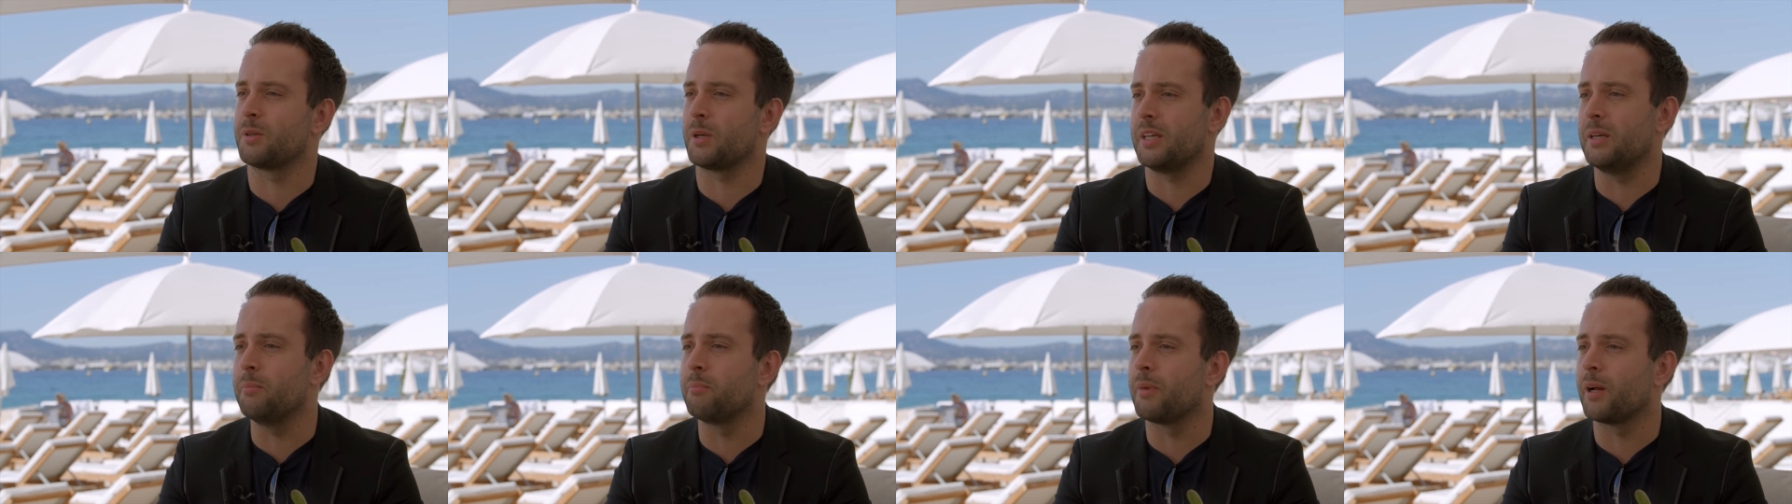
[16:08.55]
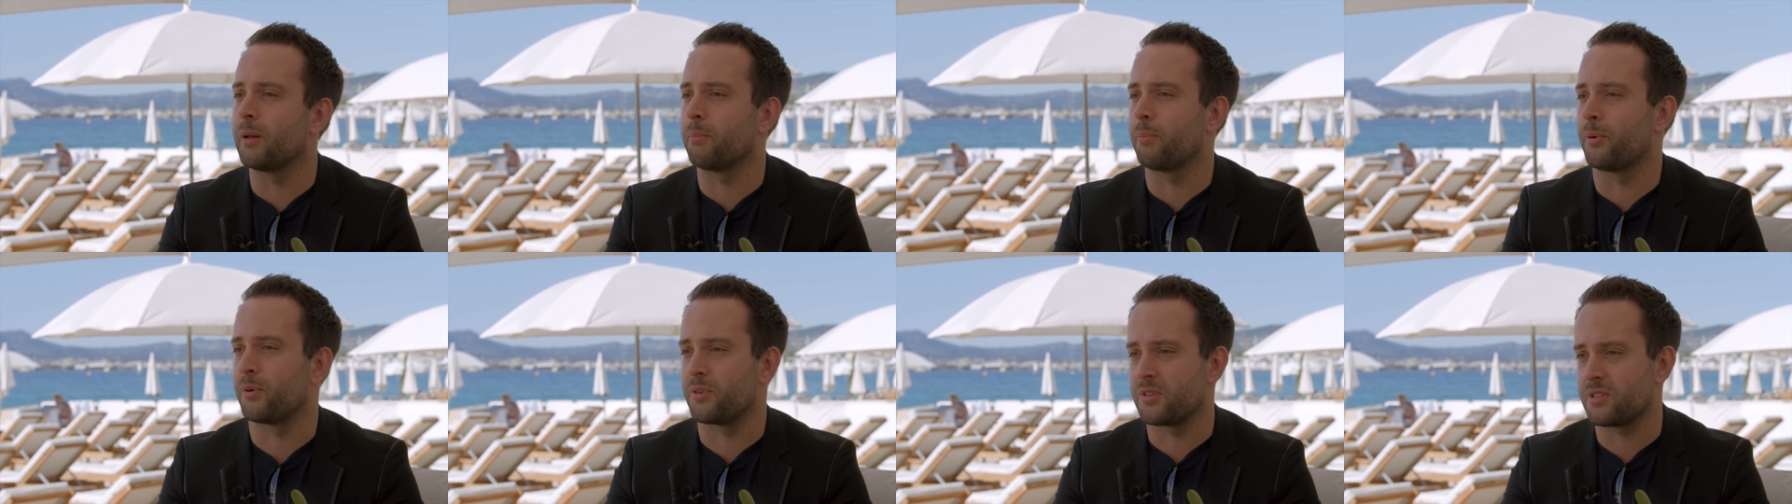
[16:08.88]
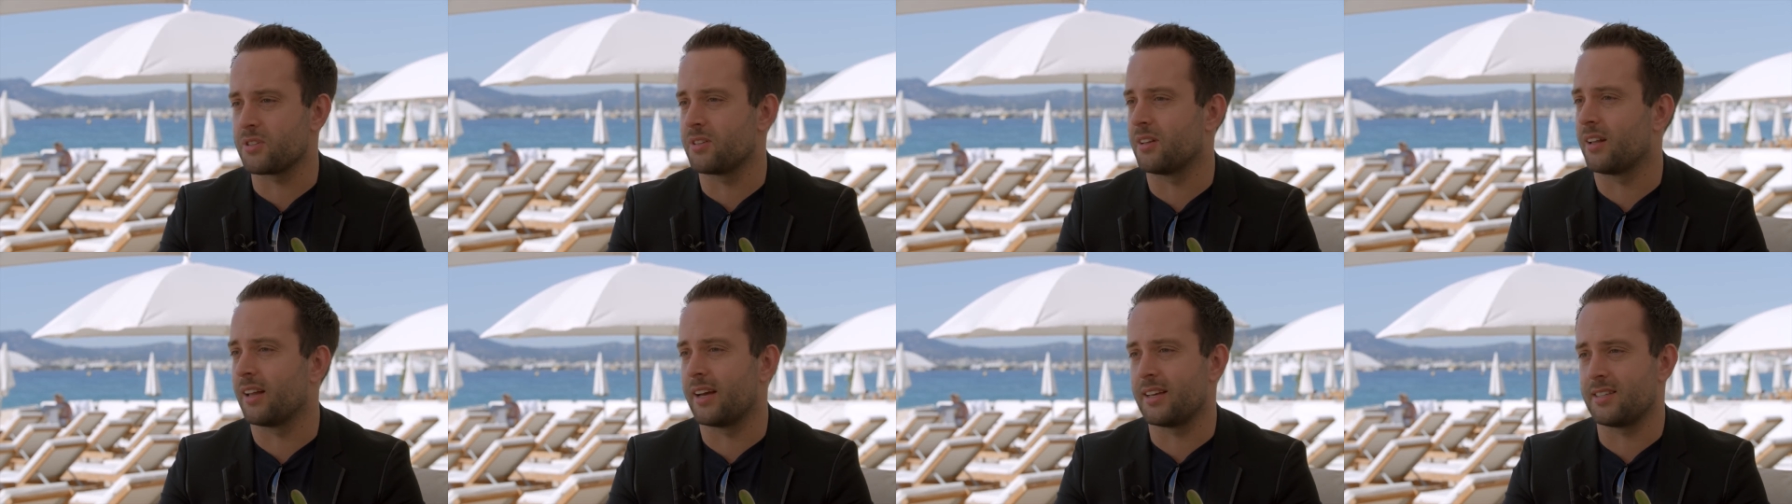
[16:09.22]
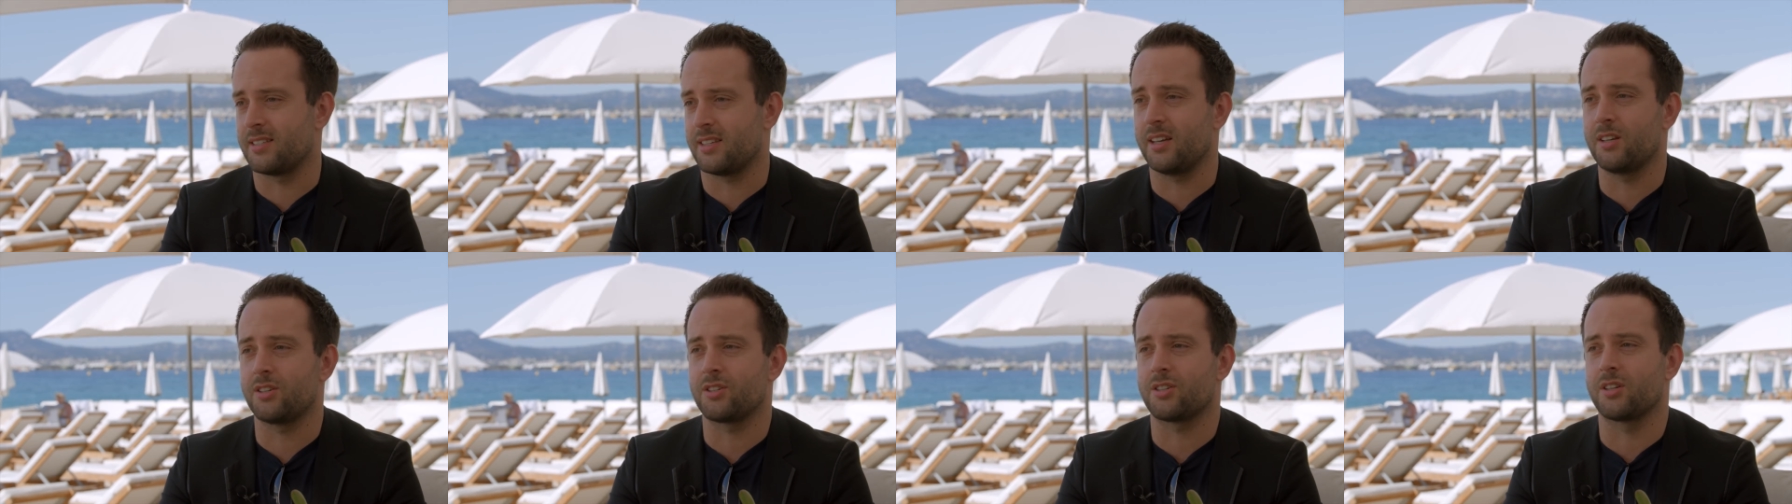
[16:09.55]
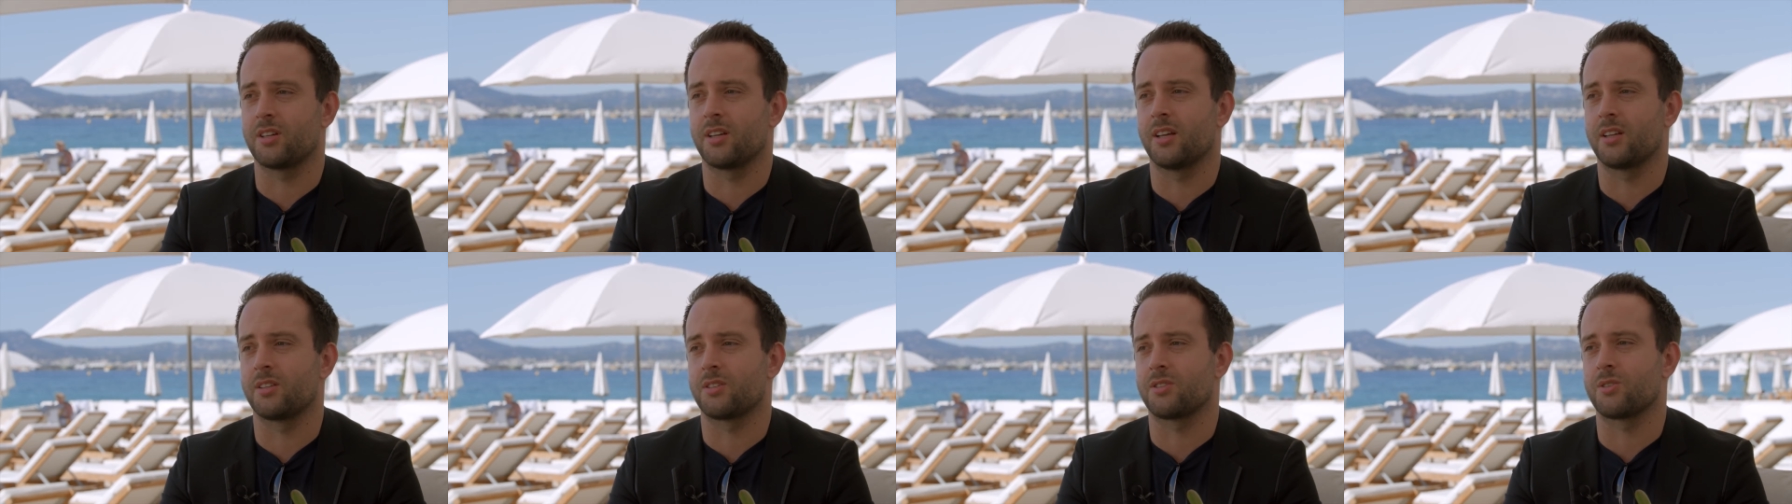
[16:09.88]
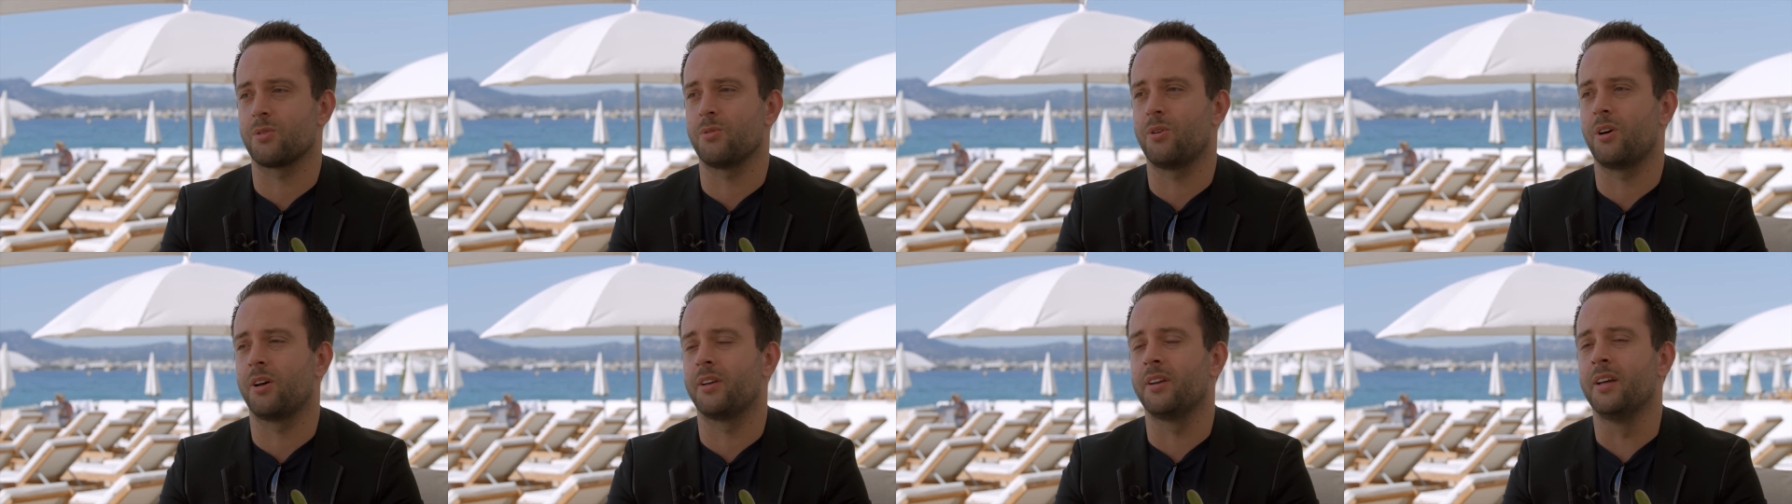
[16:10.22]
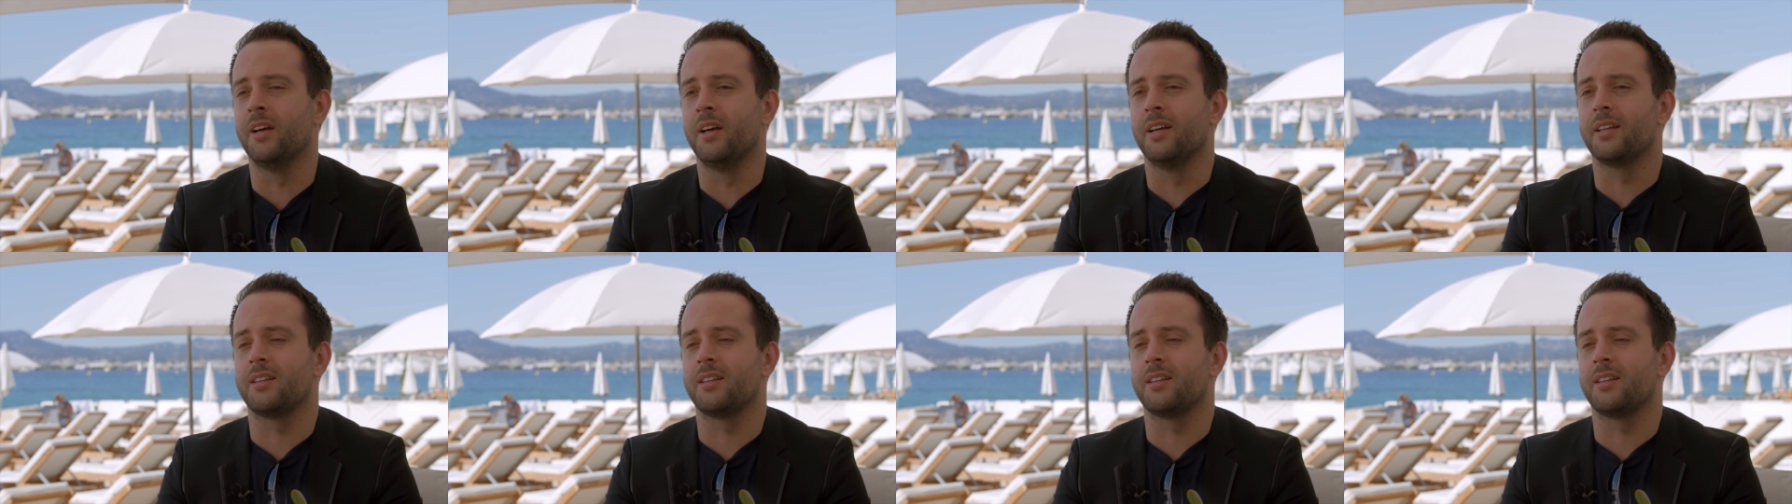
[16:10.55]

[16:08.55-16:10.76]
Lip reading: email personalization and so on.